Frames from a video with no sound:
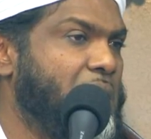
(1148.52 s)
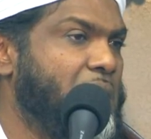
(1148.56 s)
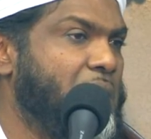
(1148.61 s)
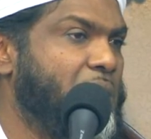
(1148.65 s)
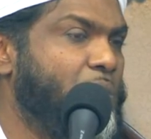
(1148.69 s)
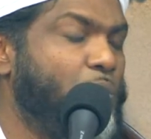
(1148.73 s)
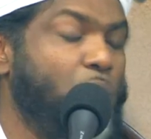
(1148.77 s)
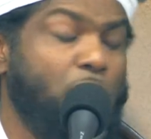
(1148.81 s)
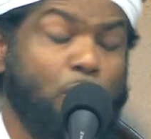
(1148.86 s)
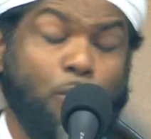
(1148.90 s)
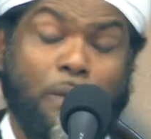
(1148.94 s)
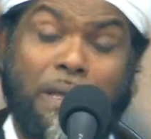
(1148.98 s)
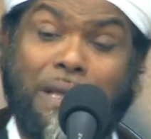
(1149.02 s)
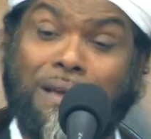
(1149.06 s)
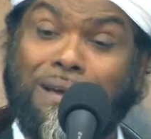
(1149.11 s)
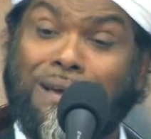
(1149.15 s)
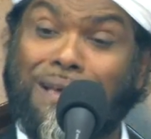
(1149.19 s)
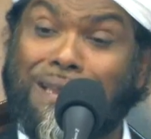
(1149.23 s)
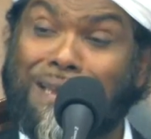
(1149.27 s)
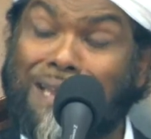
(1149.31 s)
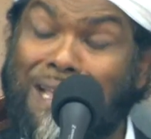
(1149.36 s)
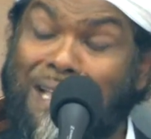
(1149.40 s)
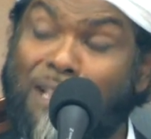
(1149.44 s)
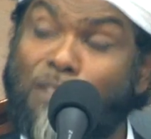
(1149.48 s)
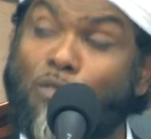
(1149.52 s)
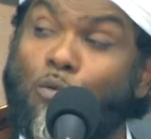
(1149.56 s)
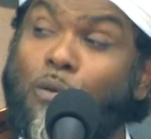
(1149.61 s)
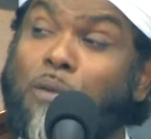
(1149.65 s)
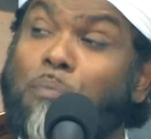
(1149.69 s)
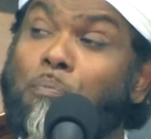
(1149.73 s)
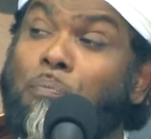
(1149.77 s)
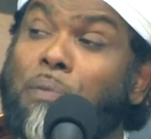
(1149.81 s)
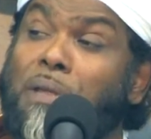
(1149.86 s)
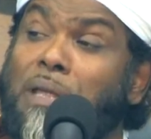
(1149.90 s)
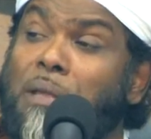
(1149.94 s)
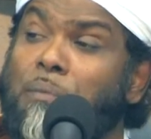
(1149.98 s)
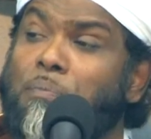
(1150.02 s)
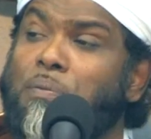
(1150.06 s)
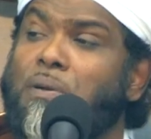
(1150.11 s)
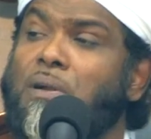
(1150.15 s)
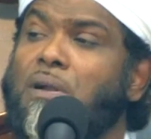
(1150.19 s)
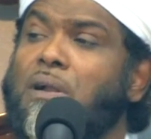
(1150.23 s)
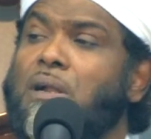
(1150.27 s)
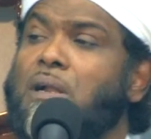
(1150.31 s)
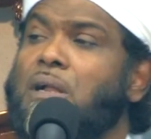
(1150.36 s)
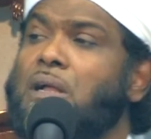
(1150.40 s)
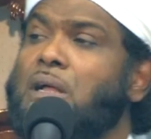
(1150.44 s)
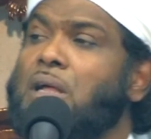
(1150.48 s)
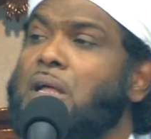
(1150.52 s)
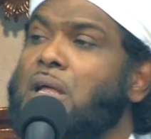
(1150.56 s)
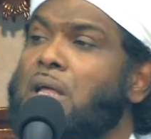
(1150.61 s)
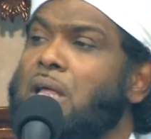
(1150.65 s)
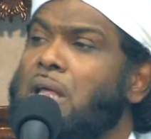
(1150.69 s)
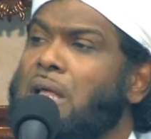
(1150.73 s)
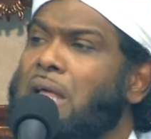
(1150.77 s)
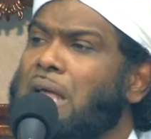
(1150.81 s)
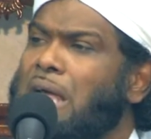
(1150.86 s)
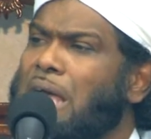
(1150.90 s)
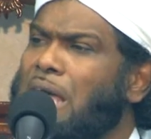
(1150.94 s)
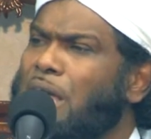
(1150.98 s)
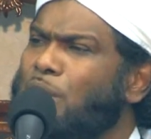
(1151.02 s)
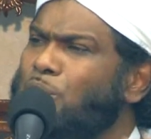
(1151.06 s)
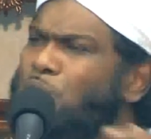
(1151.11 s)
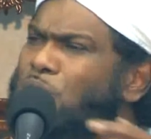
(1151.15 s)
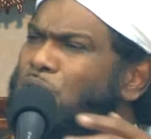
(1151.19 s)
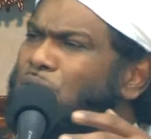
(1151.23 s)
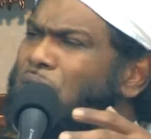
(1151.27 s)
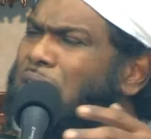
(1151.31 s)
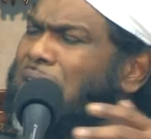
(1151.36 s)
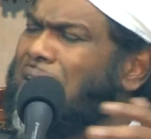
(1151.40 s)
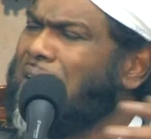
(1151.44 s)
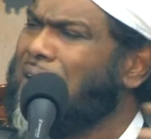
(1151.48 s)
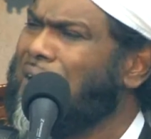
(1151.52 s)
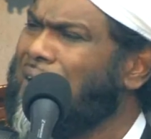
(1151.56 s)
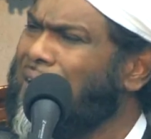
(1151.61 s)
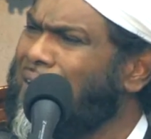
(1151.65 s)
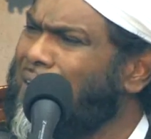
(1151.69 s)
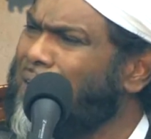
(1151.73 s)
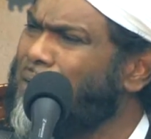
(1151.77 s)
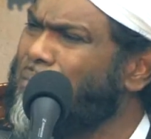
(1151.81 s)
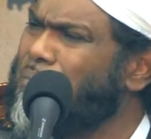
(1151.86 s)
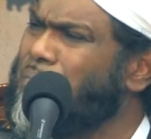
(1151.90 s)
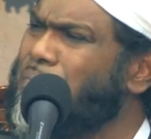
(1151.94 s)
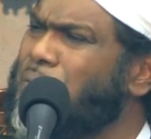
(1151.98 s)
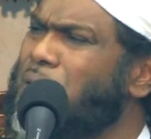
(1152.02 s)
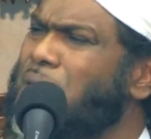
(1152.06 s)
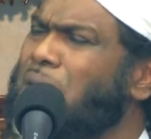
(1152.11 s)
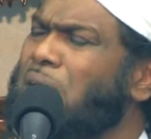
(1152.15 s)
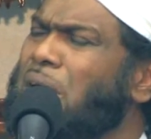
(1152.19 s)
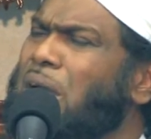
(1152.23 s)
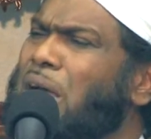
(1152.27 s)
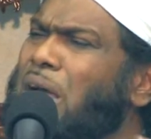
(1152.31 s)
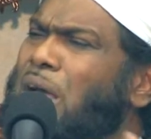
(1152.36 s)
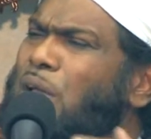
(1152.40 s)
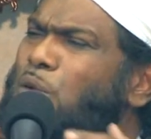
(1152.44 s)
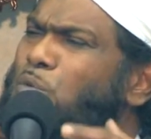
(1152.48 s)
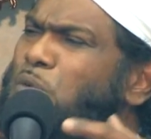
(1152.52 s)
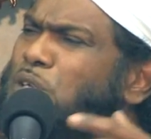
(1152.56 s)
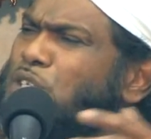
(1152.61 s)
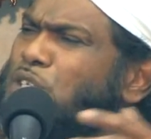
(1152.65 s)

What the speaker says: when we connect with people and we help and we